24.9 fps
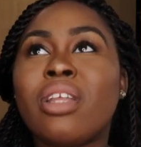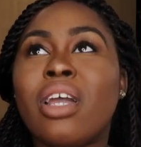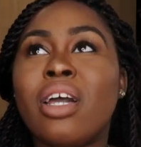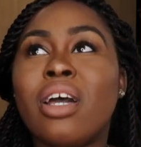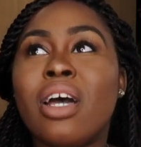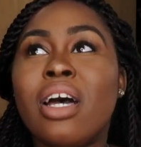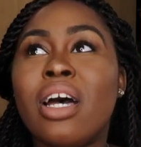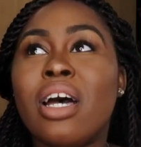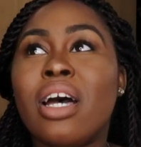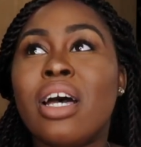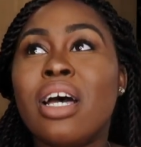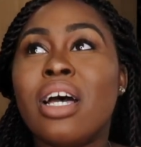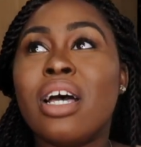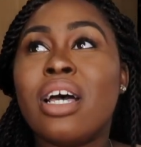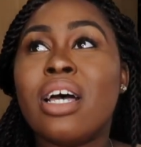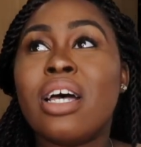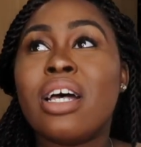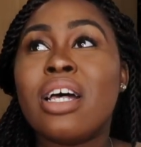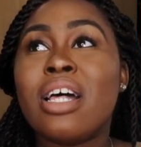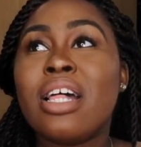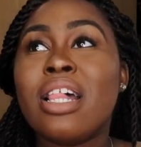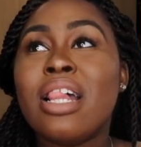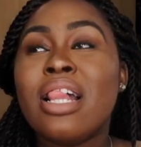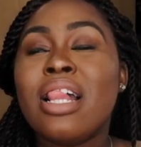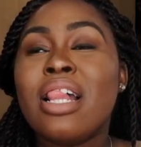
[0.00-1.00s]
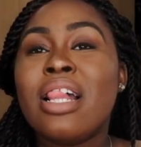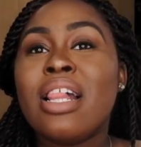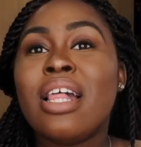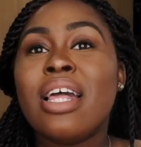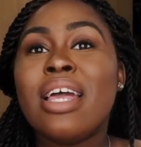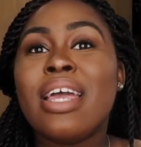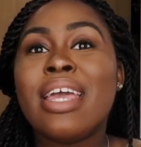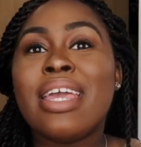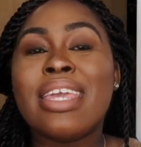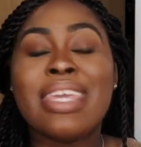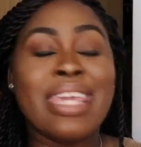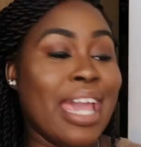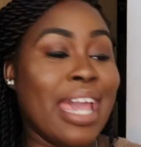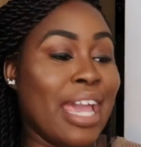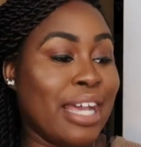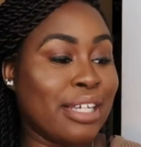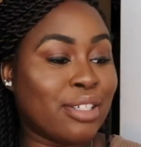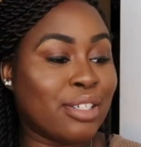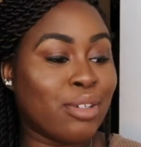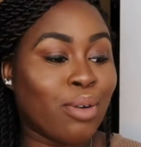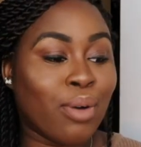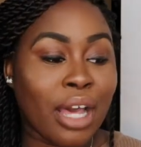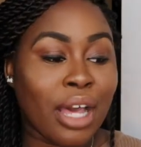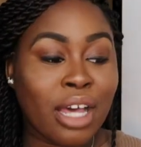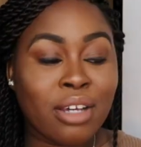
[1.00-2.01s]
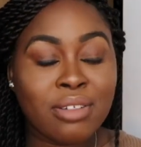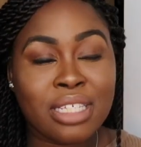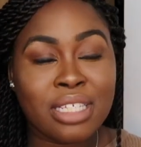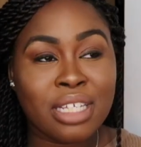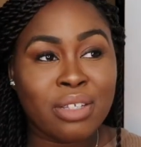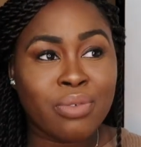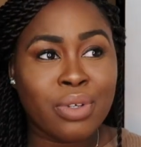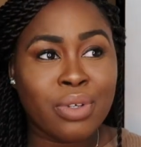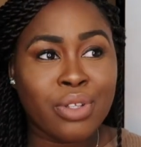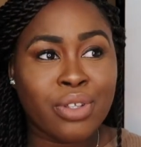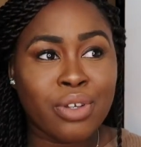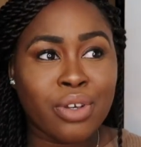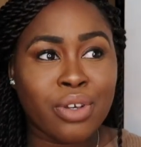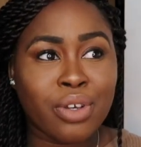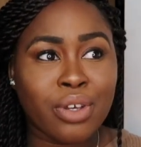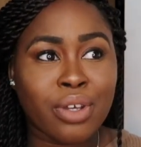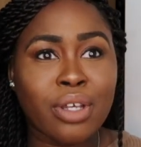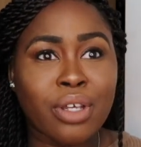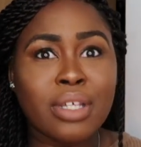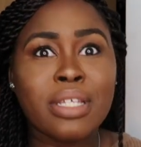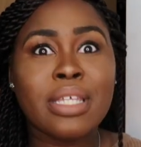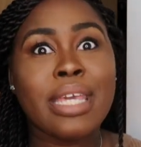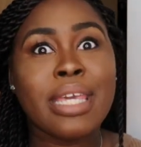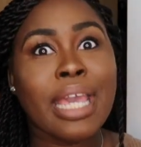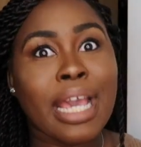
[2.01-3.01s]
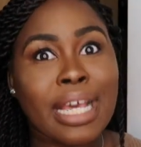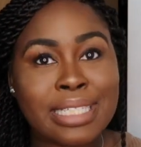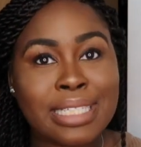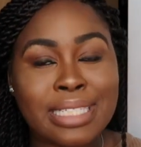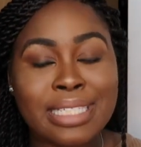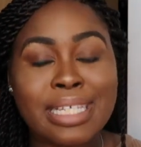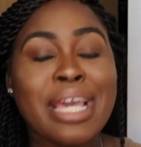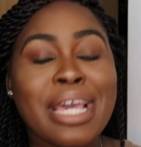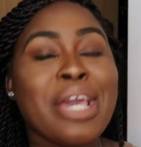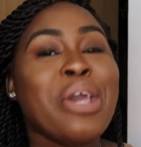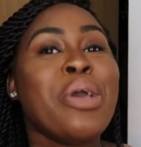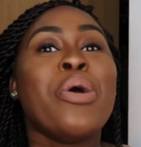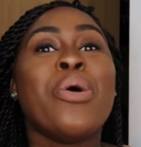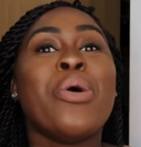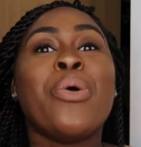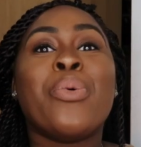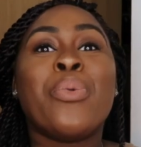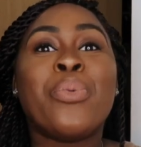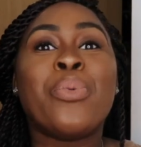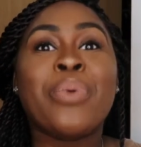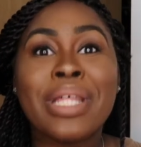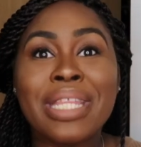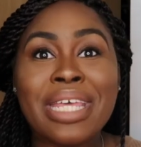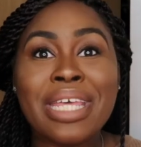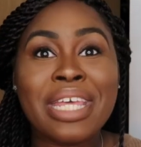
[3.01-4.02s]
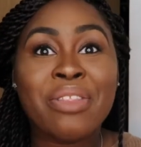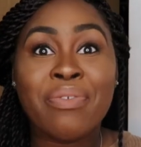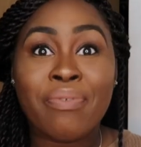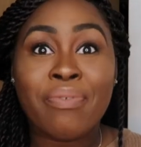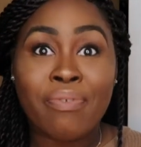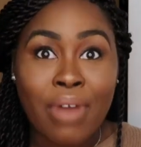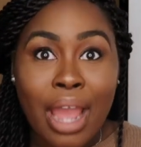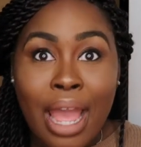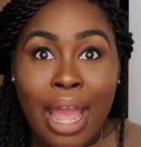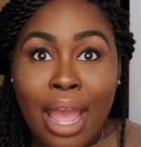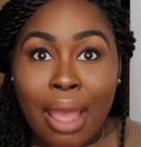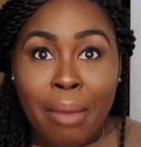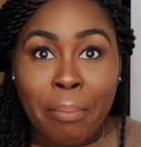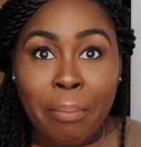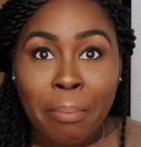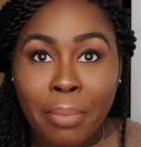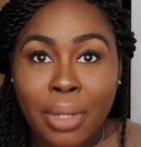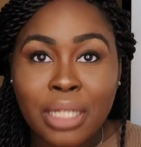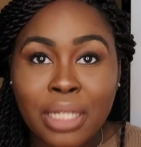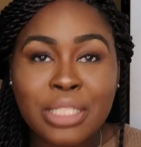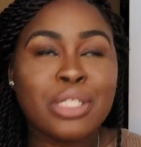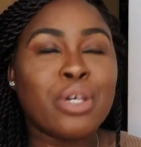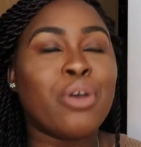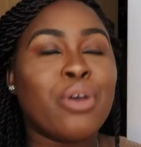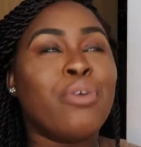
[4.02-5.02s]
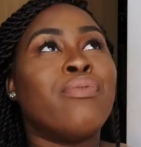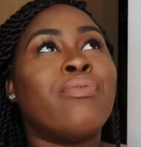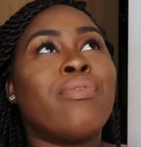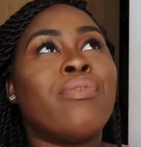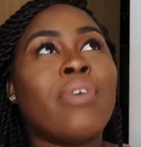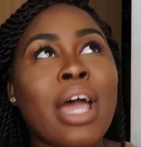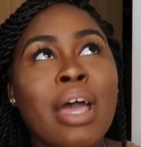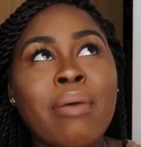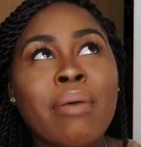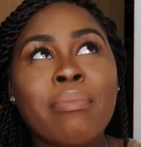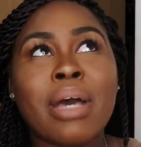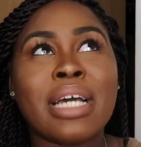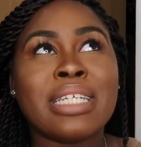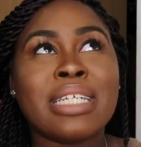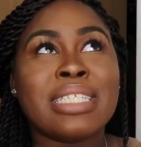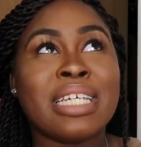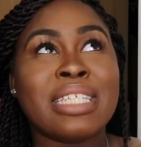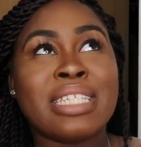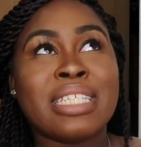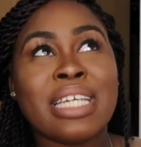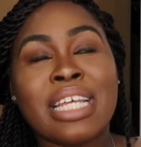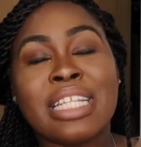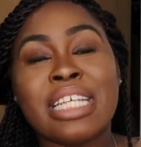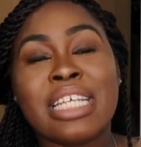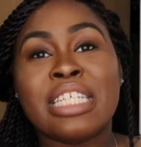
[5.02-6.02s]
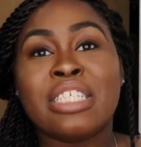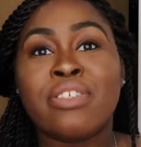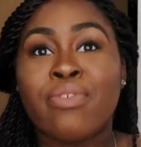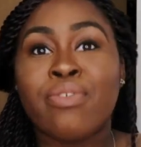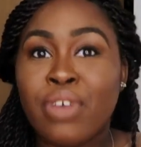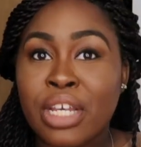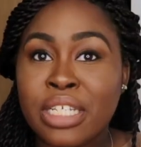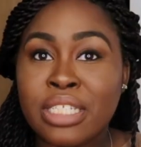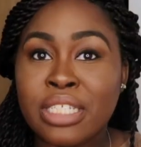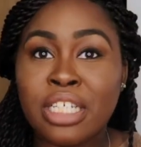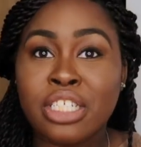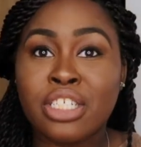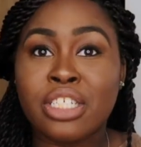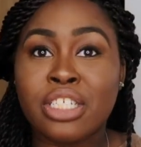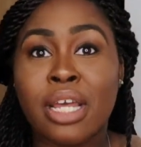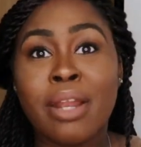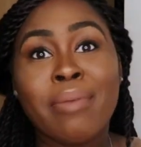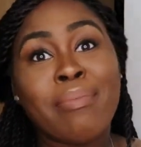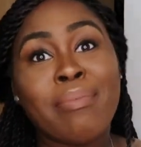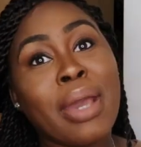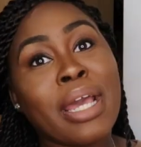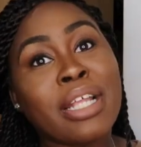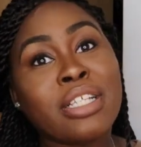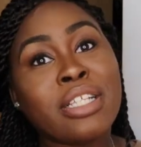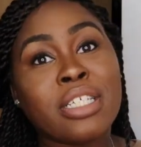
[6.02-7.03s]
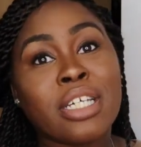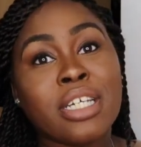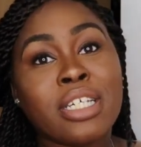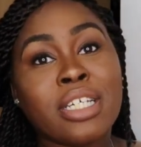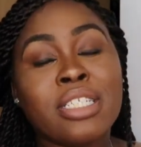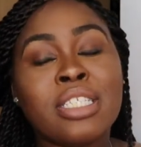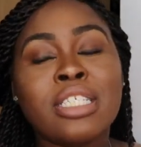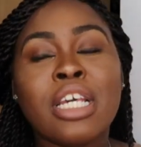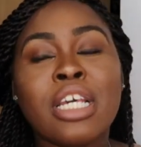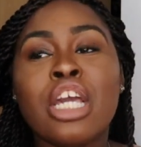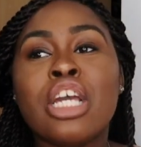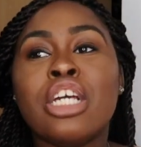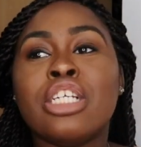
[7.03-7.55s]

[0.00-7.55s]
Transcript: Yeah, so what else did we do? Yes, we did RAM. So RAM, as I said, is research and methods.